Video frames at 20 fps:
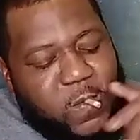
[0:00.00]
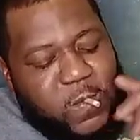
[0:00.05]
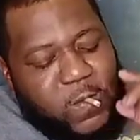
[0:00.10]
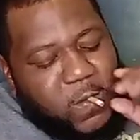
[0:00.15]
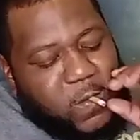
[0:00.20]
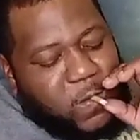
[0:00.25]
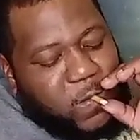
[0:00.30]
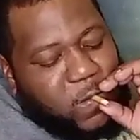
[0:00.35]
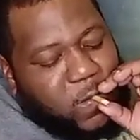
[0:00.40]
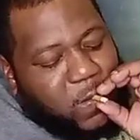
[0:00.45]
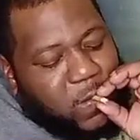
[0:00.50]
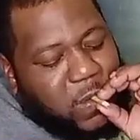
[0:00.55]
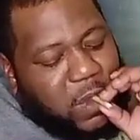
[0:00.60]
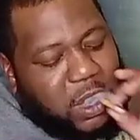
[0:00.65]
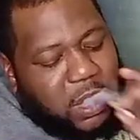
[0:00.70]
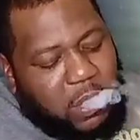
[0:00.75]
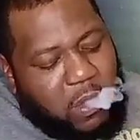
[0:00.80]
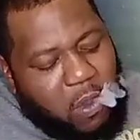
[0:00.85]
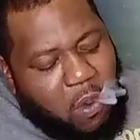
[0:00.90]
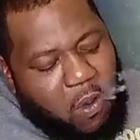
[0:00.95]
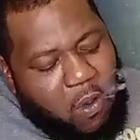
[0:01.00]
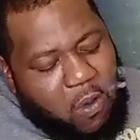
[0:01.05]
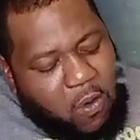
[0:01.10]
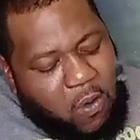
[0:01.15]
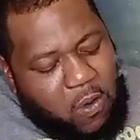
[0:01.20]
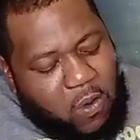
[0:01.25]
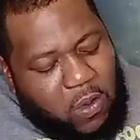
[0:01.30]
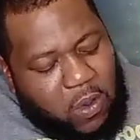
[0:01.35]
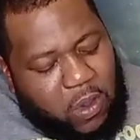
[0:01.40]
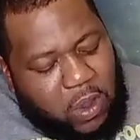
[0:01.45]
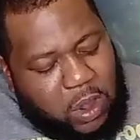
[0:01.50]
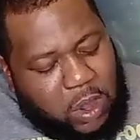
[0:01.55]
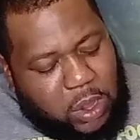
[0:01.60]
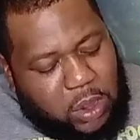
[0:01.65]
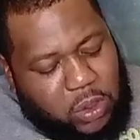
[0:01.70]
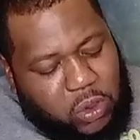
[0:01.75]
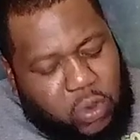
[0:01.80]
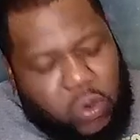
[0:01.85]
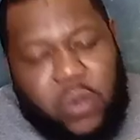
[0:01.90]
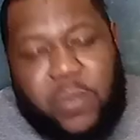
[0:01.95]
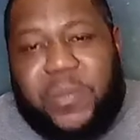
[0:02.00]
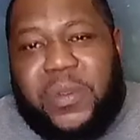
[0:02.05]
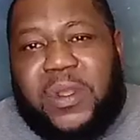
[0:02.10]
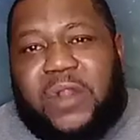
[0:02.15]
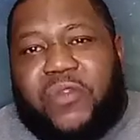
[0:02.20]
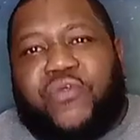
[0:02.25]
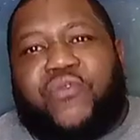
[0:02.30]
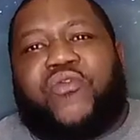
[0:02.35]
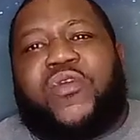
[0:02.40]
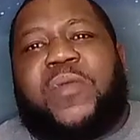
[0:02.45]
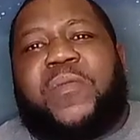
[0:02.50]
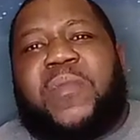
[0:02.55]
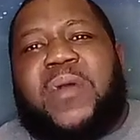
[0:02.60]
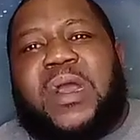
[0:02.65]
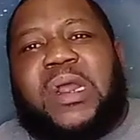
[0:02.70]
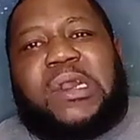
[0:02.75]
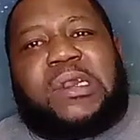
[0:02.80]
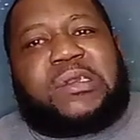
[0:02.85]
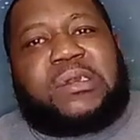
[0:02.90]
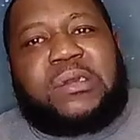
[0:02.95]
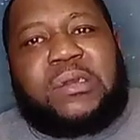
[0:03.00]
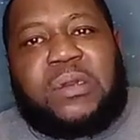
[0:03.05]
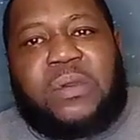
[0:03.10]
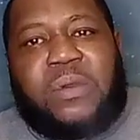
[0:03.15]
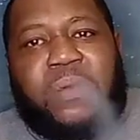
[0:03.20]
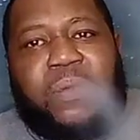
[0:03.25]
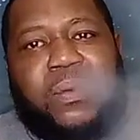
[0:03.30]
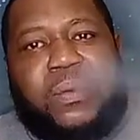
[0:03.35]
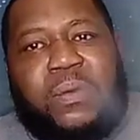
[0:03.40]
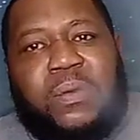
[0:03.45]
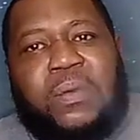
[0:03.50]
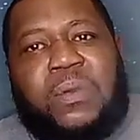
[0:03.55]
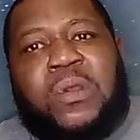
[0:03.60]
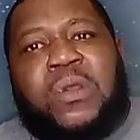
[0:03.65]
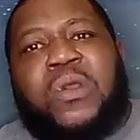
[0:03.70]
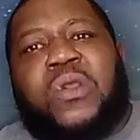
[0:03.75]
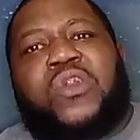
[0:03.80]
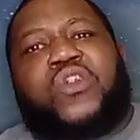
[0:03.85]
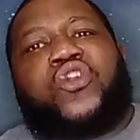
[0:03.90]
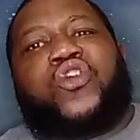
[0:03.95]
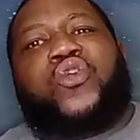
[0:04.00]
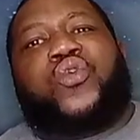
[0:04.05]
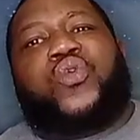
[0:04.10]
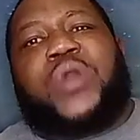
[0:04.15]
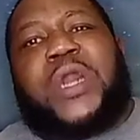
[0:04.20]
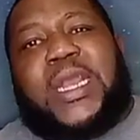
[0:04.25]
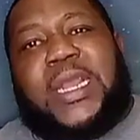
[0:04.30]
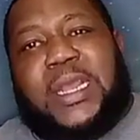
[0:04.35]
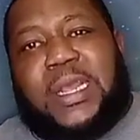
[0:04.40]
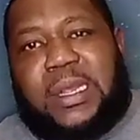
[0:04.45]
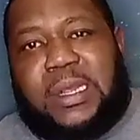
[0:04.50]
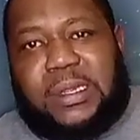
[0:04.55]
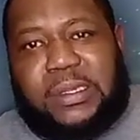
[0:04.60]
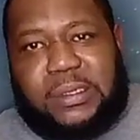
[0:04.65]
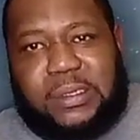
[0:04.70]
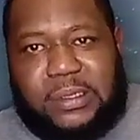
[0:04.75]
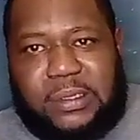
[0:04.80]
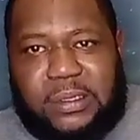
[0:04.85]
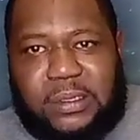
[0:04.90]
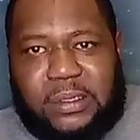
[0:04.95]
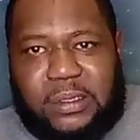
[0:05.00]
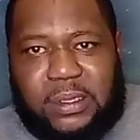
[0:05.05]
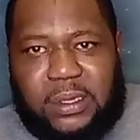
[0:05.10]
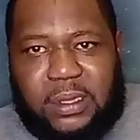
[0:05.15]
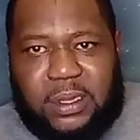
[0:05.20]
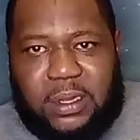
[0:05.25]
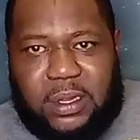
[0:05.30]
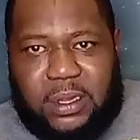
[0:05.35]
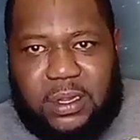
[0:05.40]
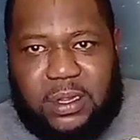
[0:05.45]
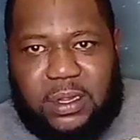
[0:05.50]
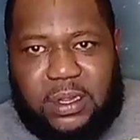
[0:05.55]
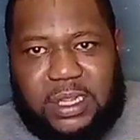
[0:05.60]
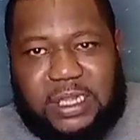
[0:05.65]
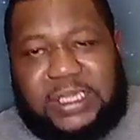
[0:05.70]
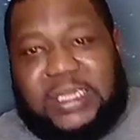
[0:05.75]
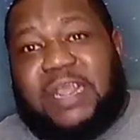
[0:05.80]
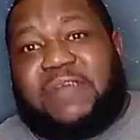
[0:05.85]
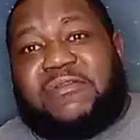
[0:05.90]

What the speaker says: You're going to be 3 months, 2 days, and 17 hours in what you're doing.